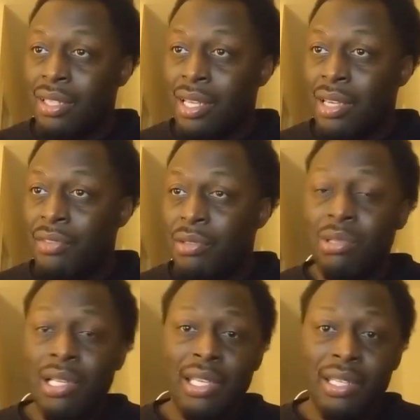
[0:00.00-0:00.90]
if
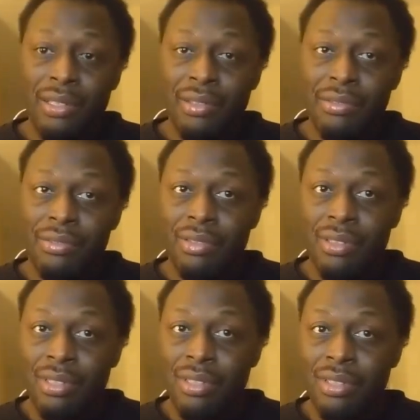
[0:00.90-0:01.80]
you leave,
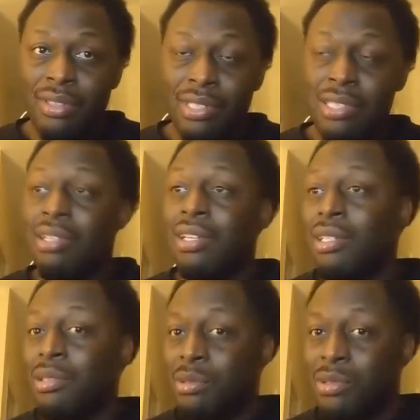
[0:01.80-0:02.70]
she's gonna
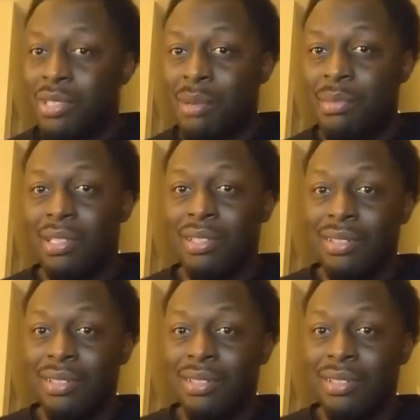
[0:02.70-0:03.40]
lose something.